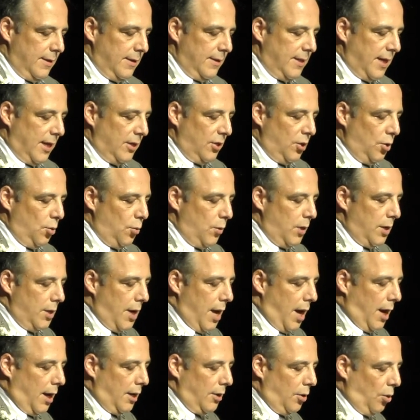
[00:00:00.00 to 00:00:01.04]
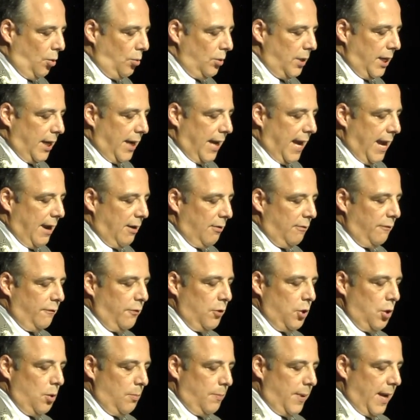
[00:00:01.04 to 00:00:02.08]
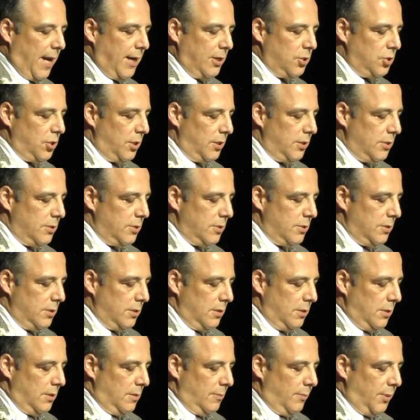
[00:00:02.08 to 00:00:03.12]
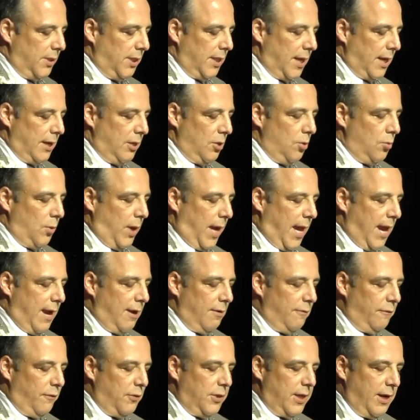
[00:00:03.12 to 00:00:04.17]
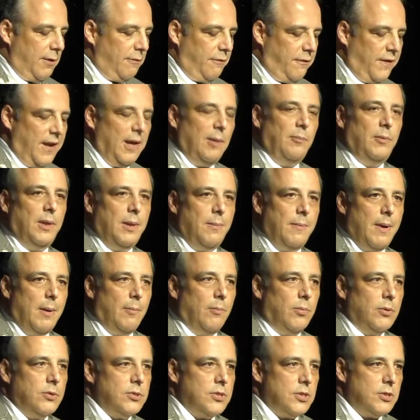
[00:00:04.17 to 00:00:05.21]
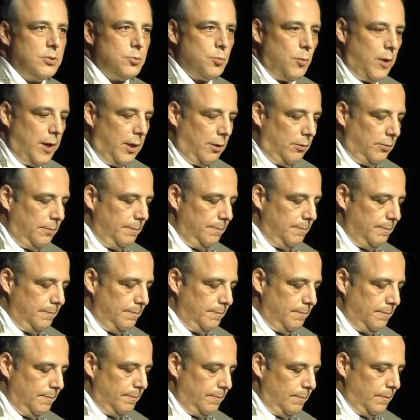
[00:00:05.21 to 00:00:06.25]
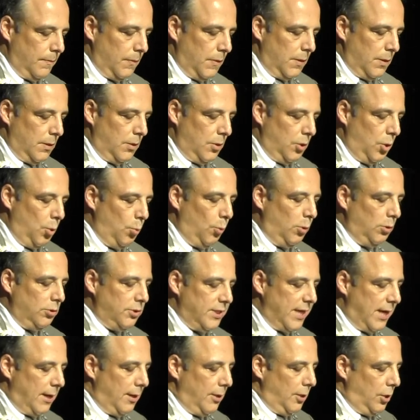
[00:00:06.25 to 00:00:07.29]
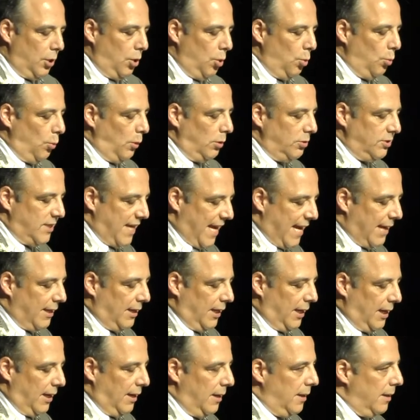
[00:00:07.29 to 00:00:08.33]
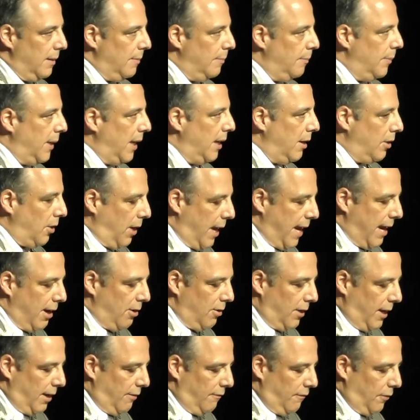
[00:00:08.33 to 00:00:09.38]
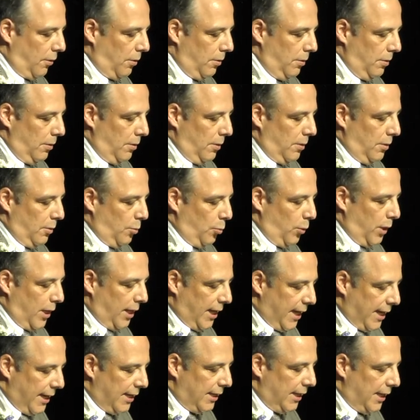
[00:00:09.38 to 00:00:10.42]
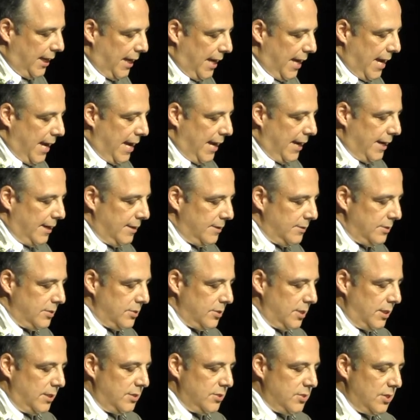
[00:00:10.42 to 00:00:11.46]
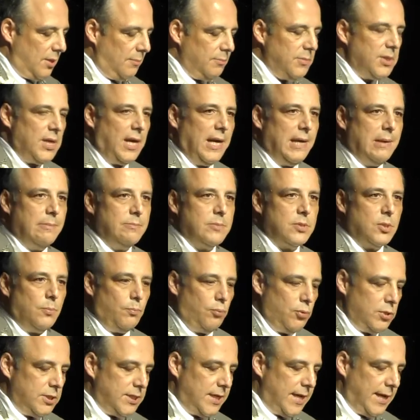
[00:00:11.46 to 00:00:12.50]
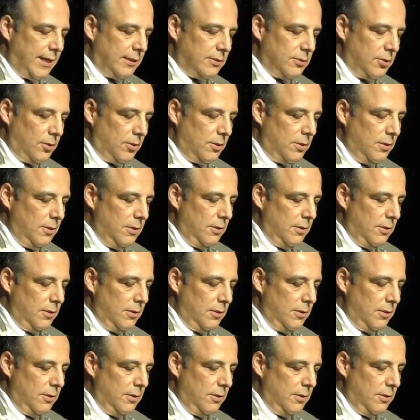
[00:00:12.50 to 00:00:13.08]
that you not only care for your patients, but that you care for their family members as well. You will daily be a caregiver with healing hands and sometimes a protector